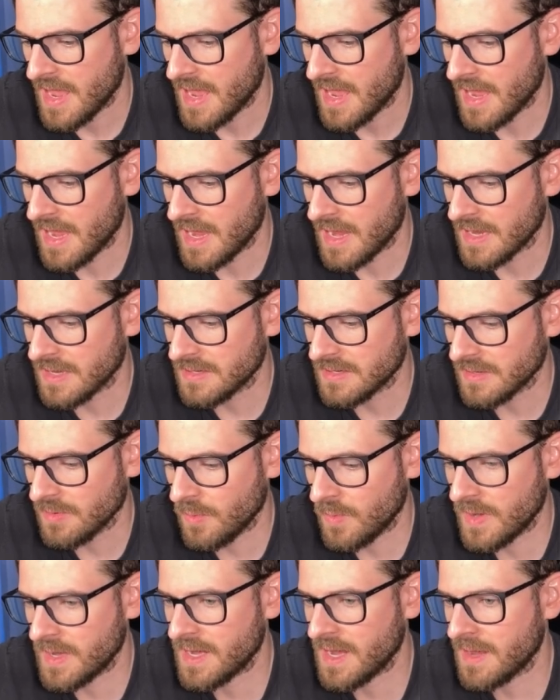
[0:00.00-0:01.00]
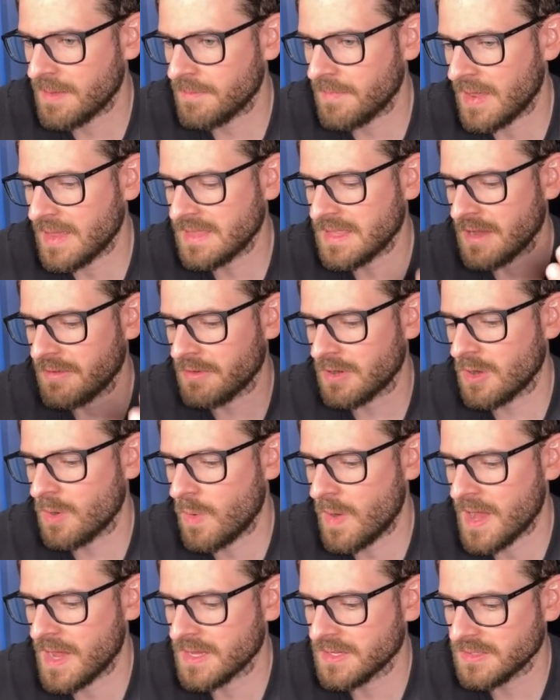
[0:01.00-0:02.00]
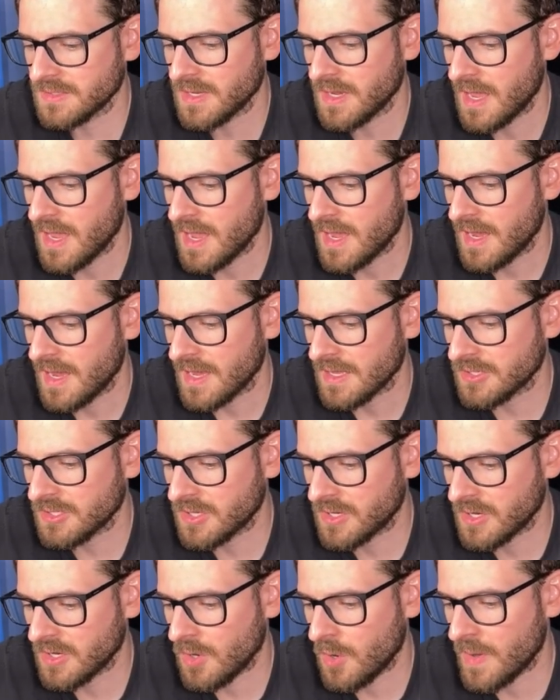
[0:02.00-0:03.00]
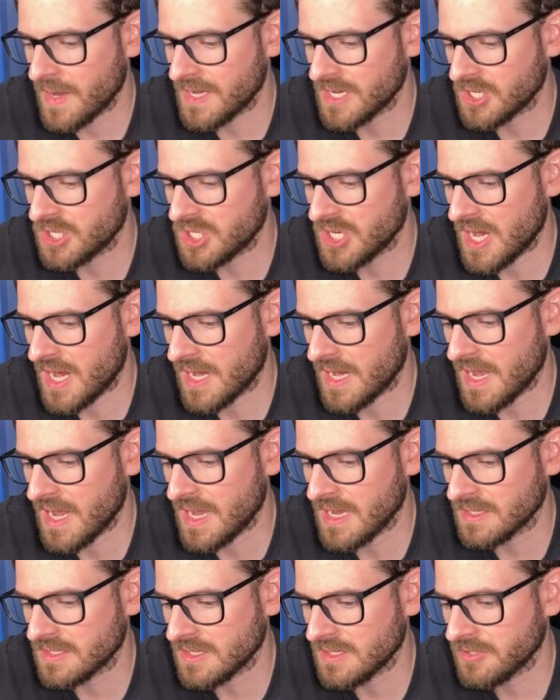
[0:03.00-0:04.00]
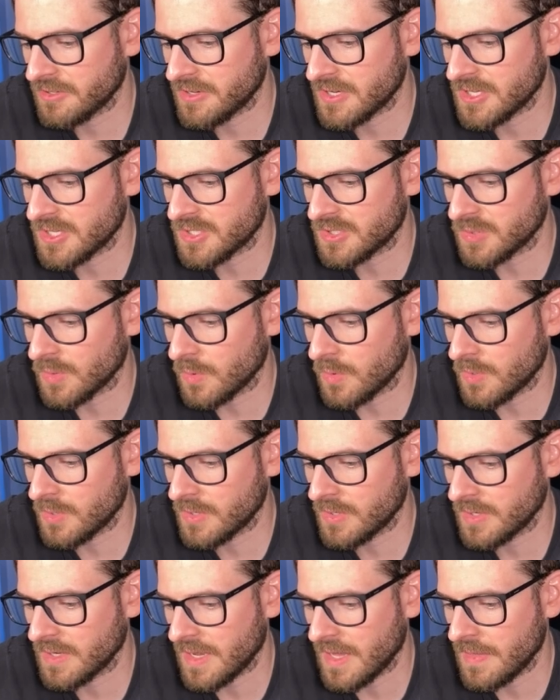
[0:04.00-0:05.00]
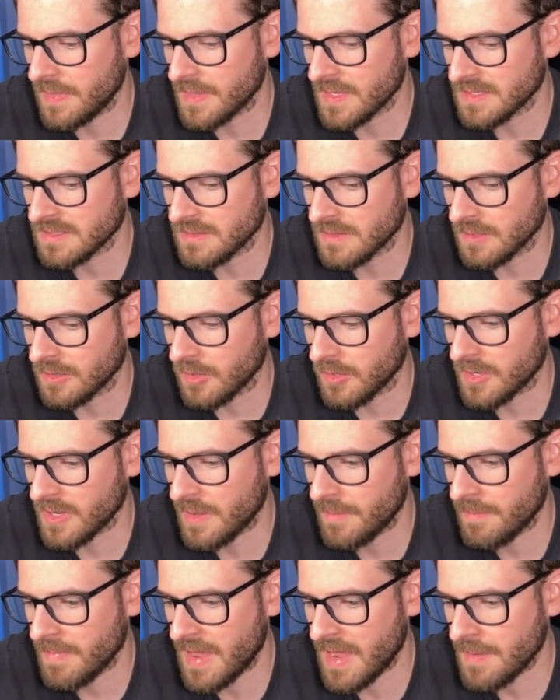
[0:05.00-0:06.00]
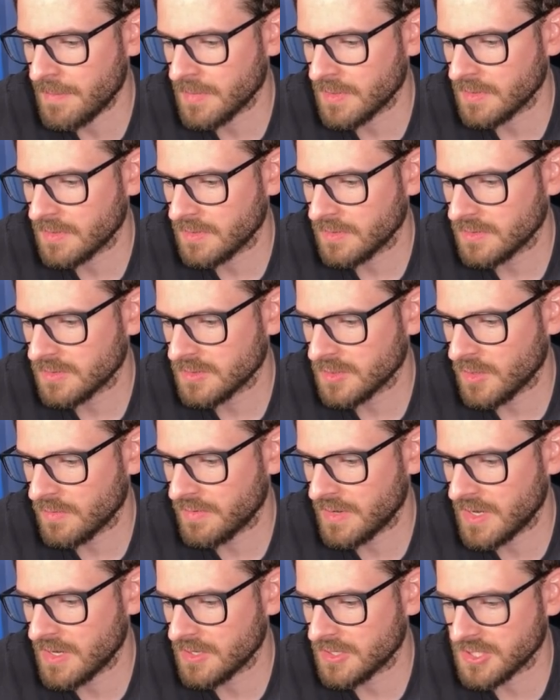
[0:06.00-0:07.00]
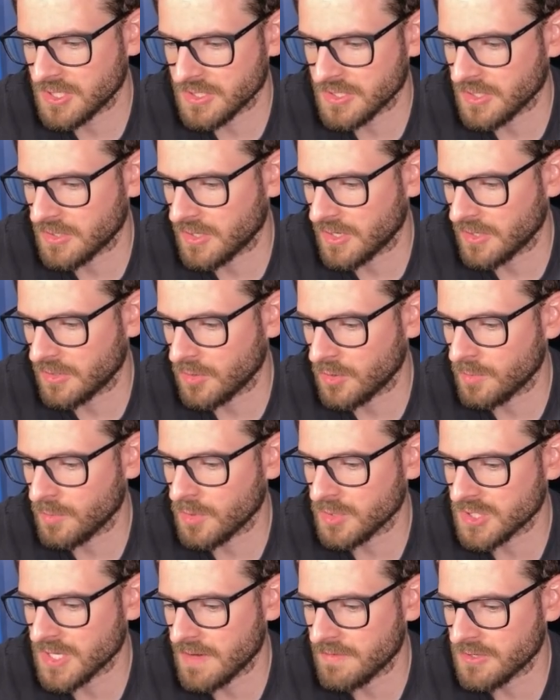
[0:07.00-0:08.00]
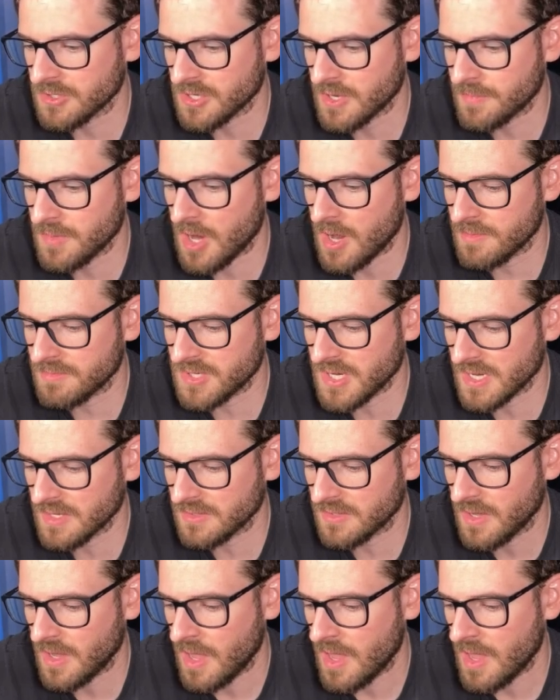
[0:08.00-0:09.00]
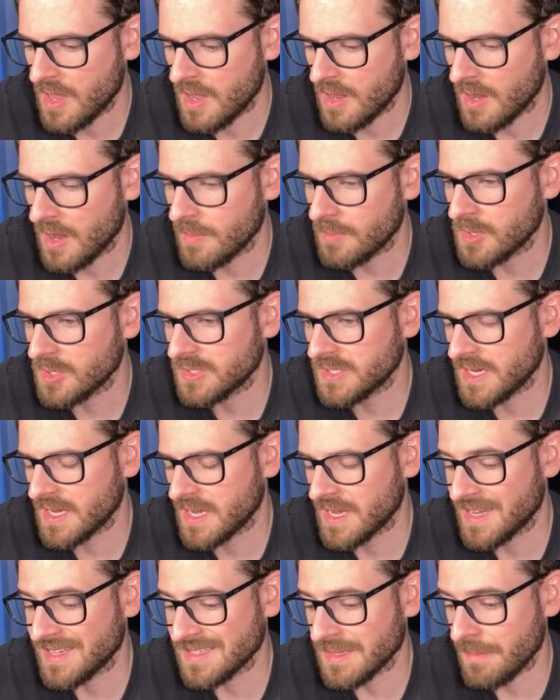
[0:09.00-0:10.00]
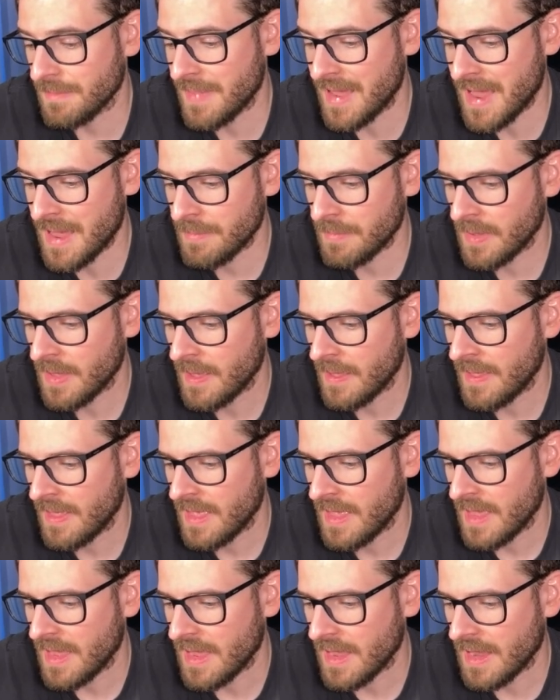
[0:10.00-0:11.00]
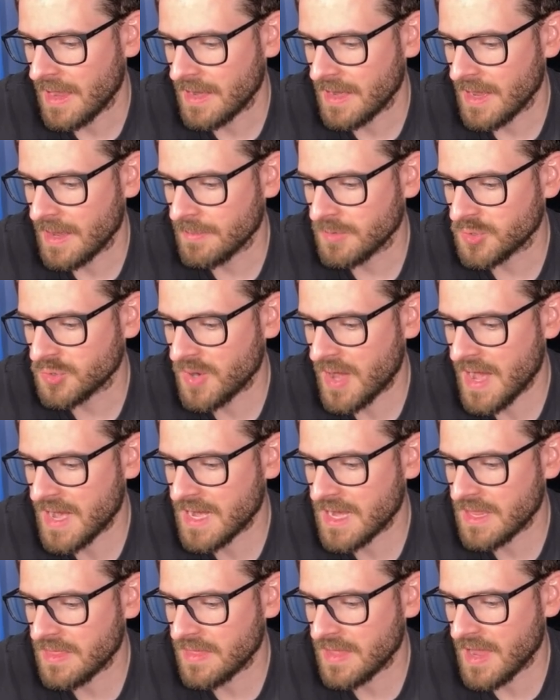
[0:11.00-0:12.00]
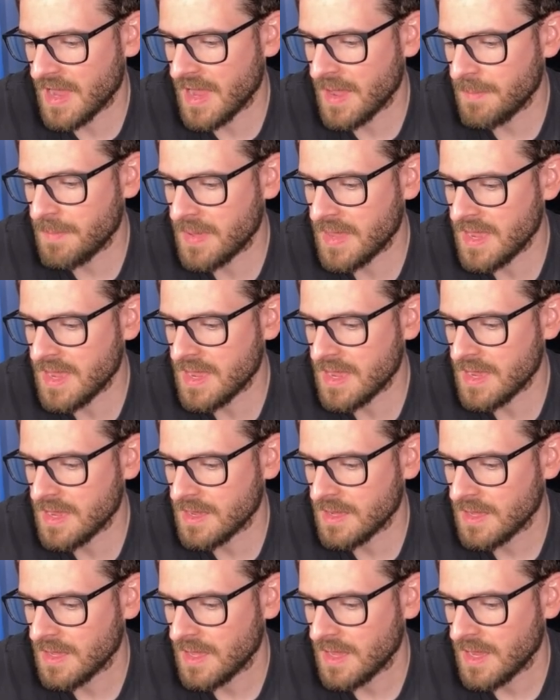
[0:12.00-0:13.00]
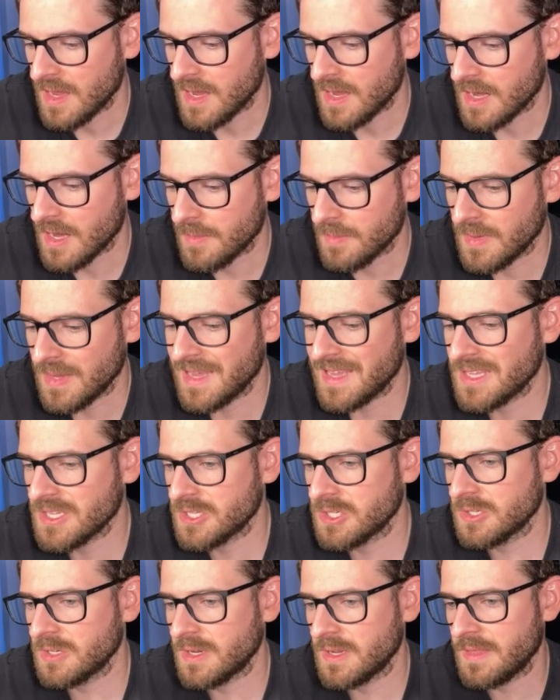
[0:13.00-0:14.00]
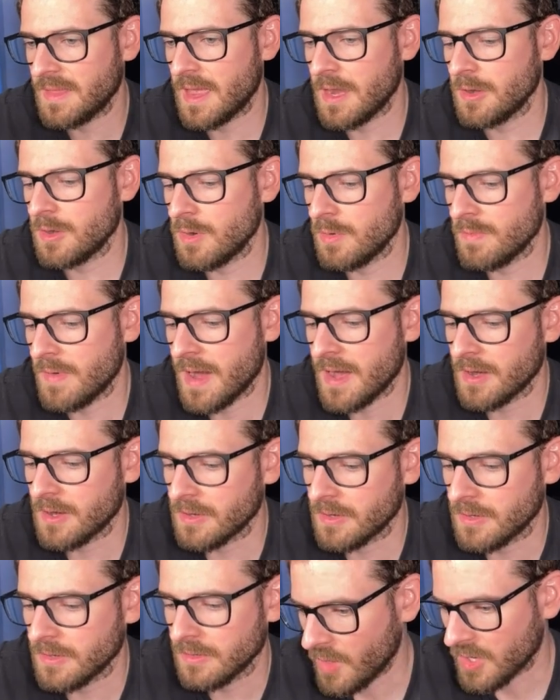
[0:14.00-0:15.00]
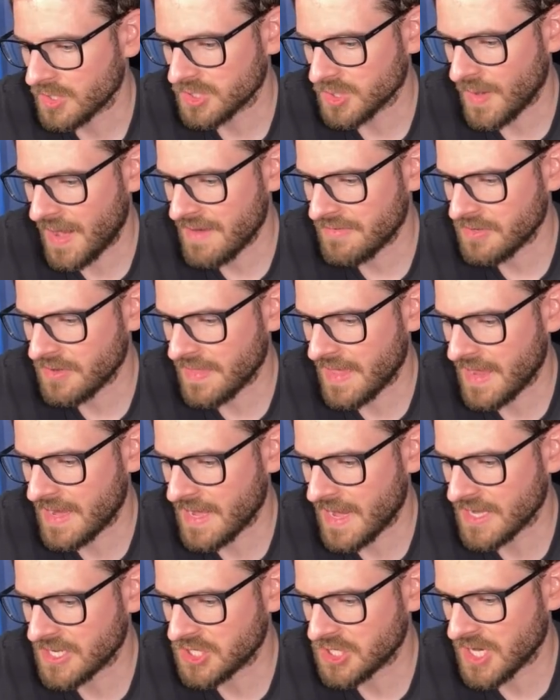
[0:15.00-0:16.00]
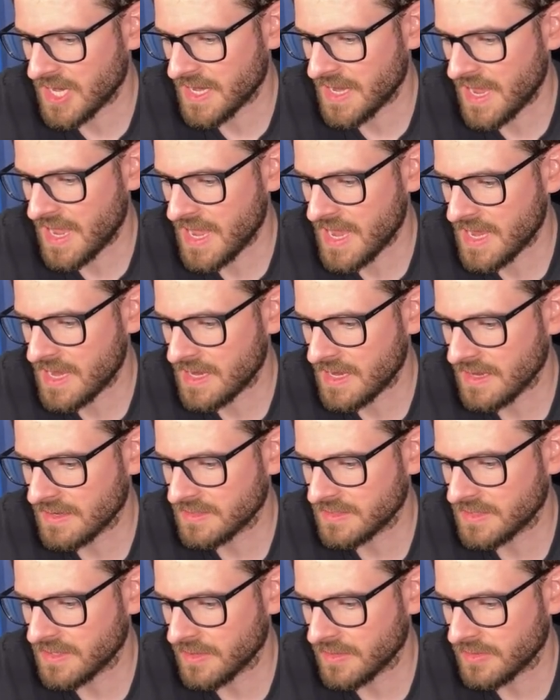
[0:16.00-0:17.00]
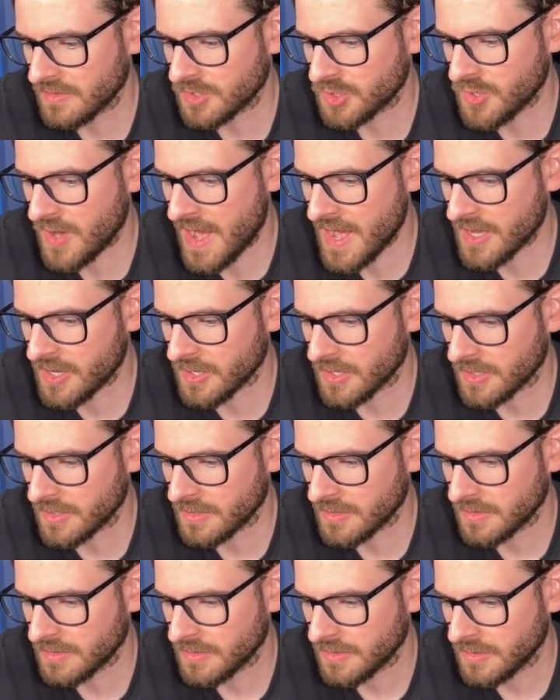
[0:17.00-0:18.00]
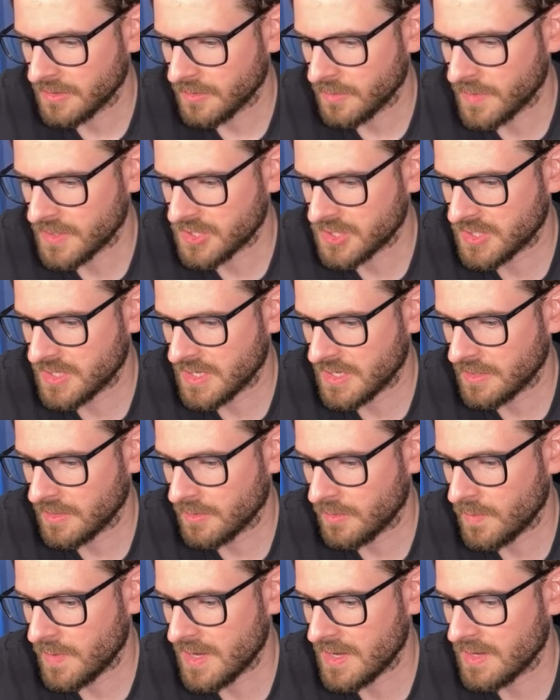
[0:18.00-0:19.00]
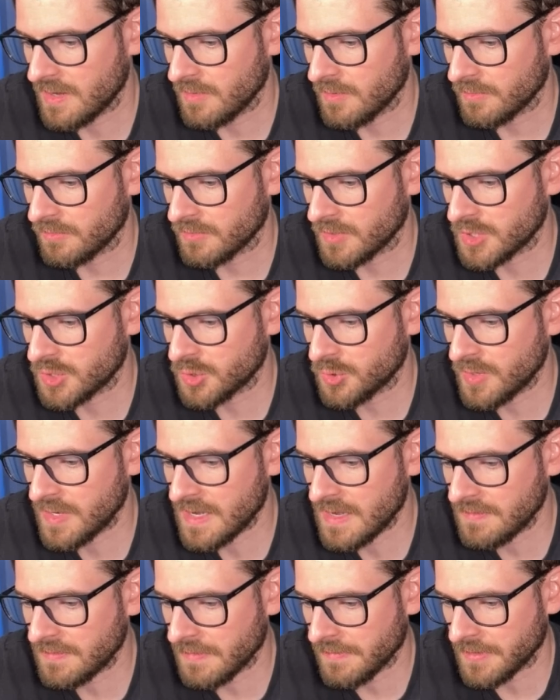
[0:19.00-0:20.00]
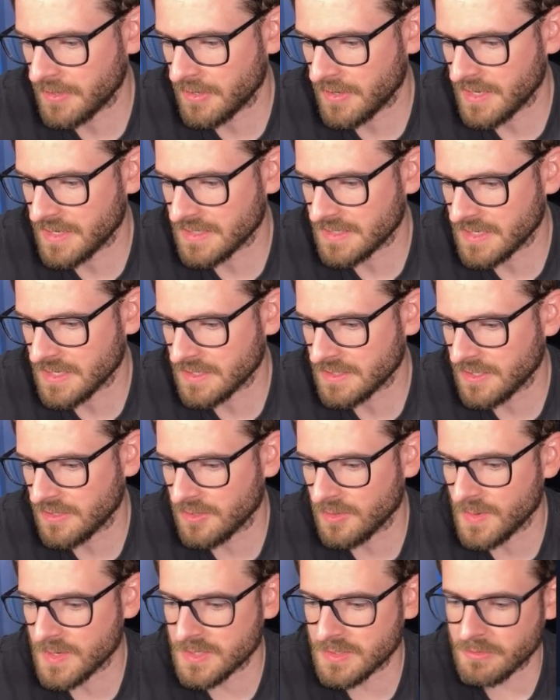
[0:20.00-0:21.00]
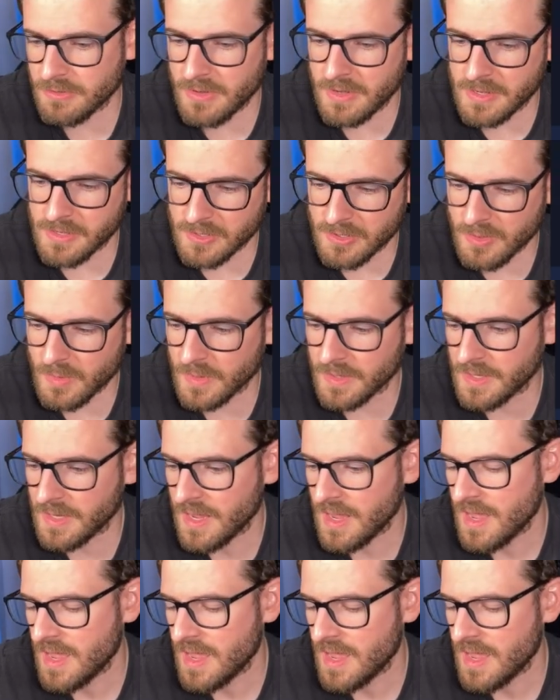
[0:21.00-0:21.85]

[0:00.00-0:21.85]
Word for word: And when I make that request, it's going to go ahead and check, hey, is this already stored in this lookup map? Over here, it's just like a normal JavaScript object. I'm using it as a map and I'm tracking the IP and I'm inserting that new record. So after that, I check, hey, is the tracker, which we retrieved if it already exists, otherwise you create a new one.